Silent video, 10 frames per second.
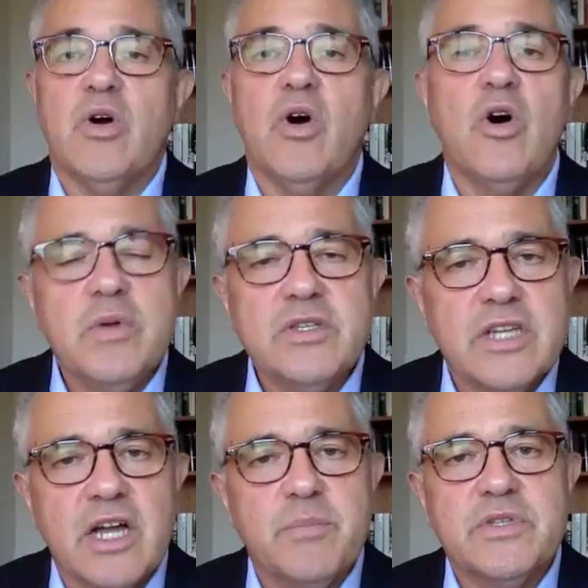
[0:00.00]
almost
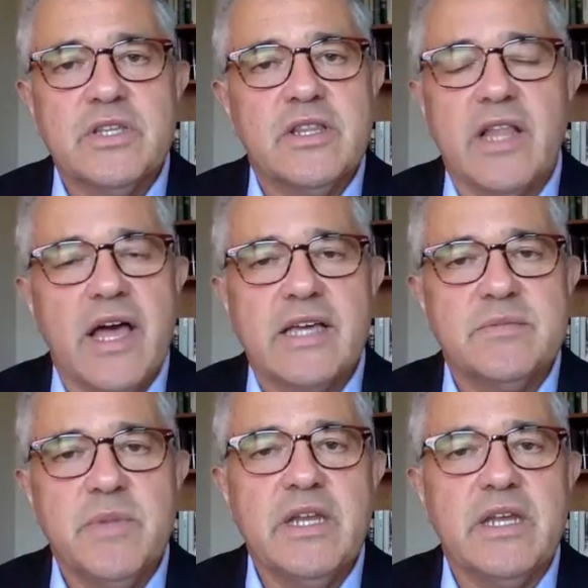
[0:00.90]
up to the last
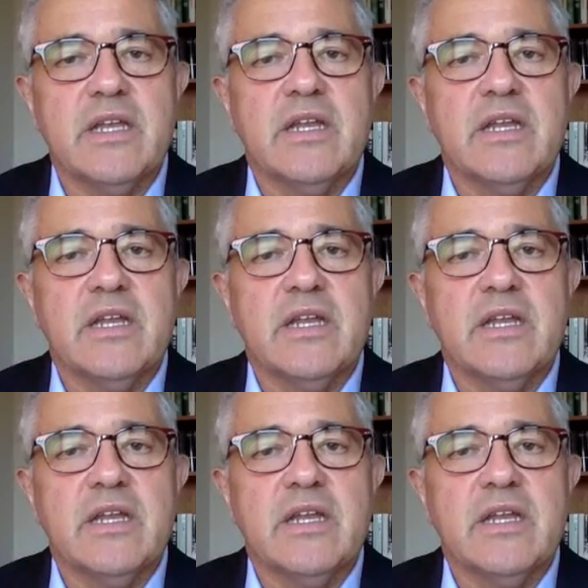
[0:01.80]
minute,